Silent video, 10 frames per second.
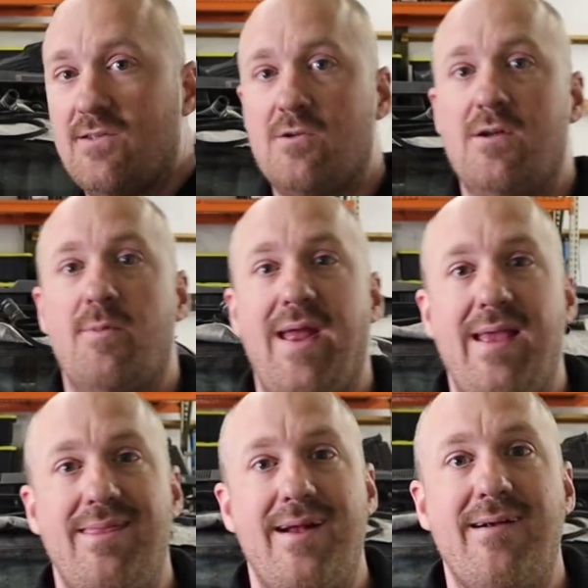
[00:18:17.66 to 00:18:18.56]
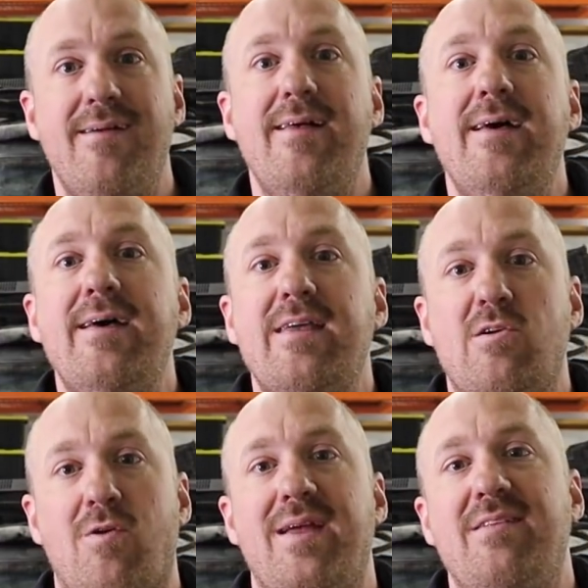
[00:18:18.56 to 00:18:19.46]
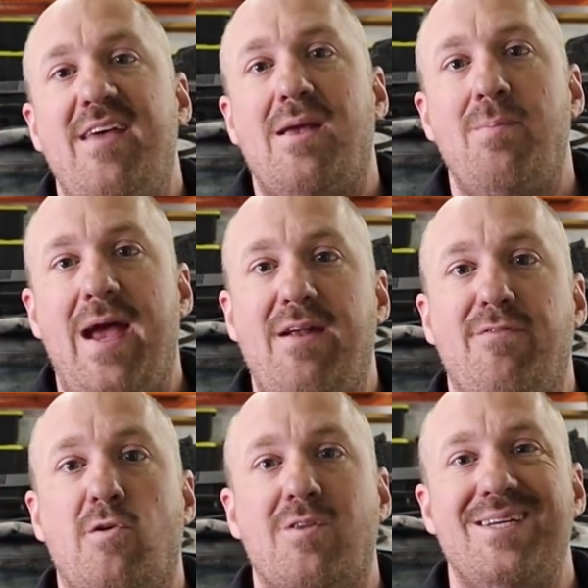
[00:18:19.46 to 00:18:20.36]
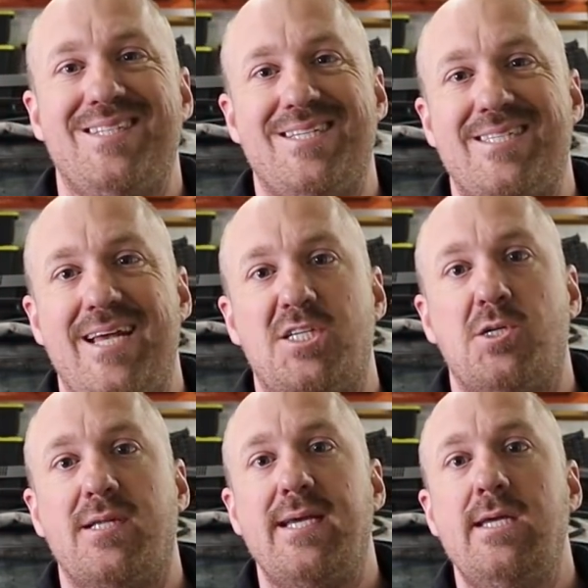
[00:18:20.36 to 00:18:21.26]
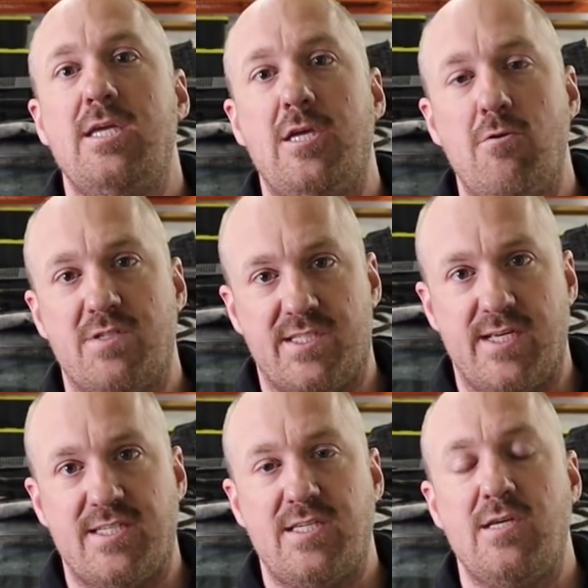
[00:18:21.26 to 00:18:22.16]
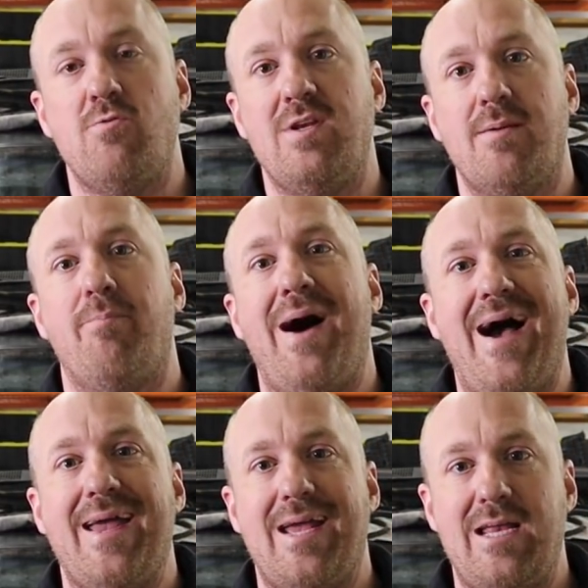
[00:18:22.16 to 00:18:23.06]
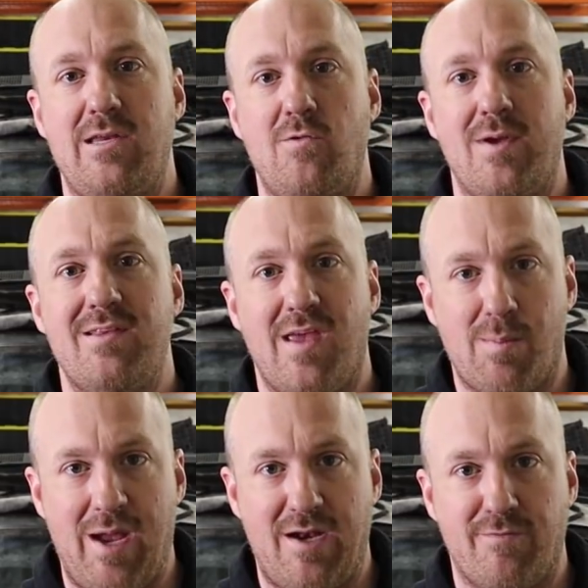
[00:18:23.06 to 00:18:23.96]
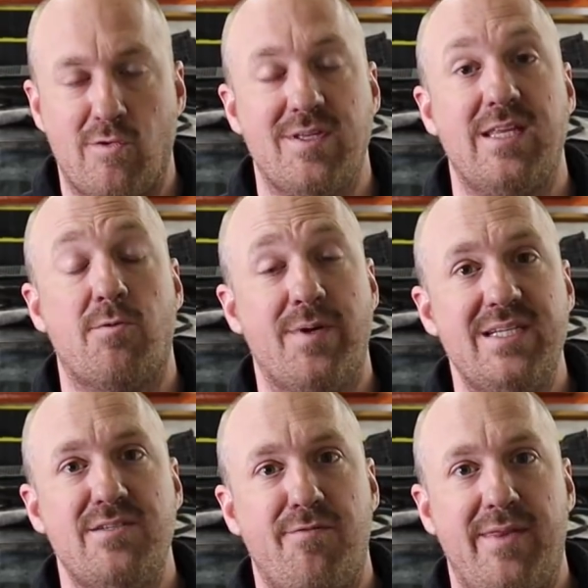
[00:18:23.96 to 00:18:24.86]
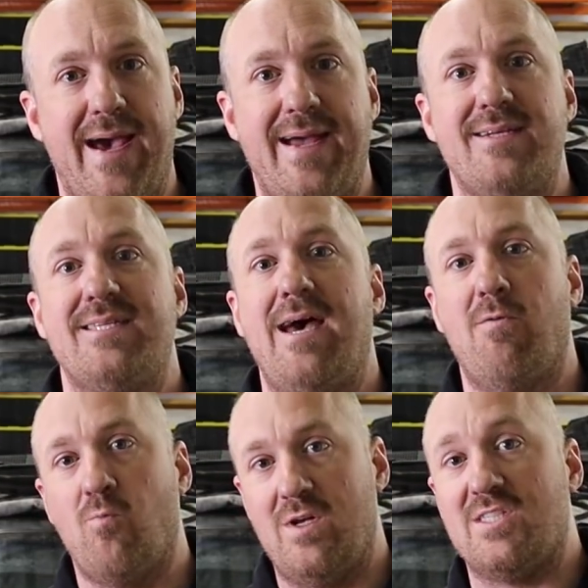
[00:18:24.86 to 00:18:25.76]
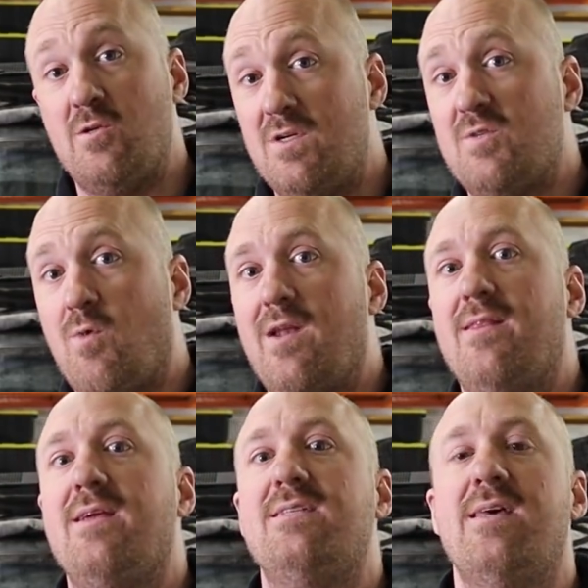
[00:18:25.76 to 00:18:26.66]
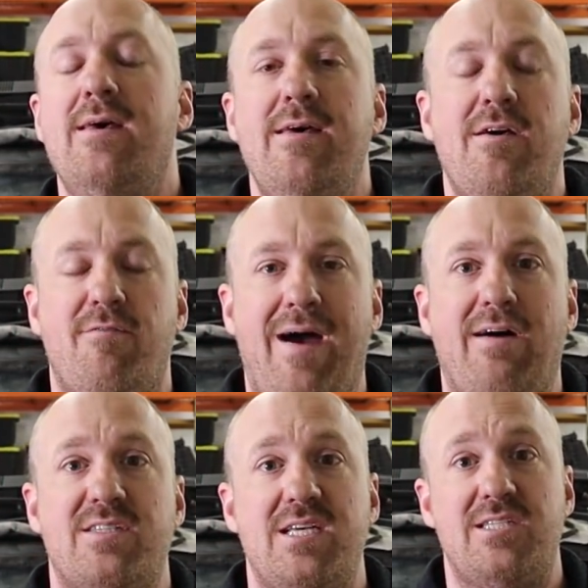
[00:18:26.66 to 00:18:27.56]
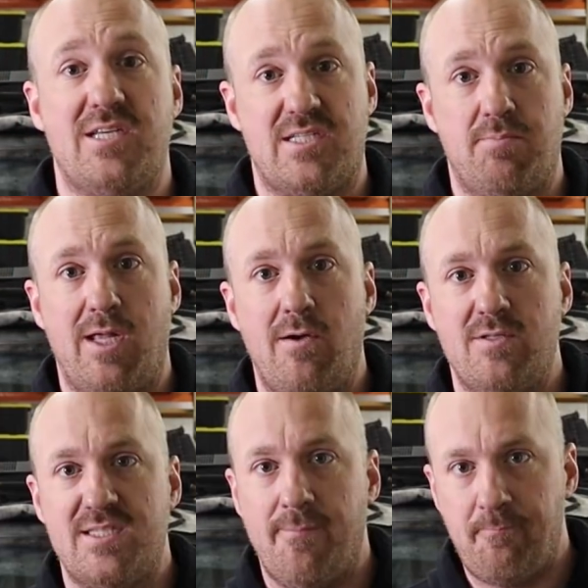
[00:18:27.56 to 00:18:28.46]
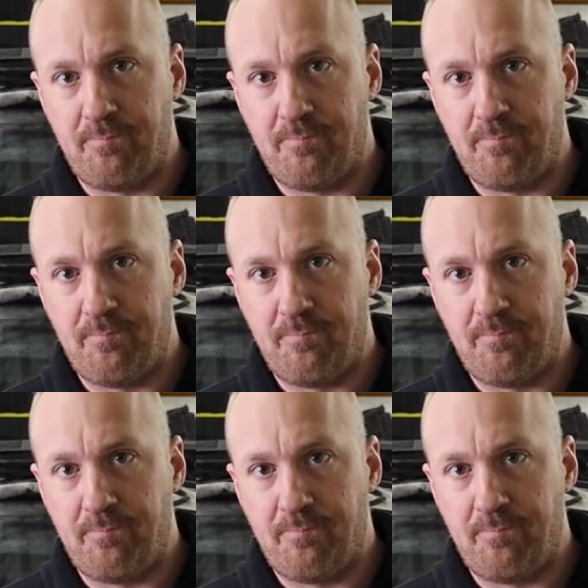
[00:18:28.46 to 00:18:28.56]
cylinder number 8 there, your intake manifold is essentially useless. You need to buy a new intake manifold. And the reason for that is that as soon as one of these valve seats explodes,